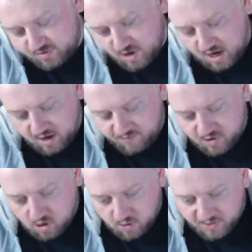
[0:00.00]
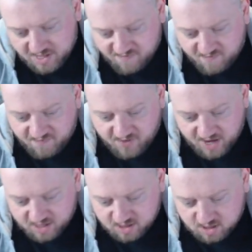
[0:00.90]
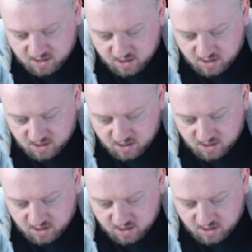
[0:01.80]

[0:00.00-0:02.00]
I've got the fat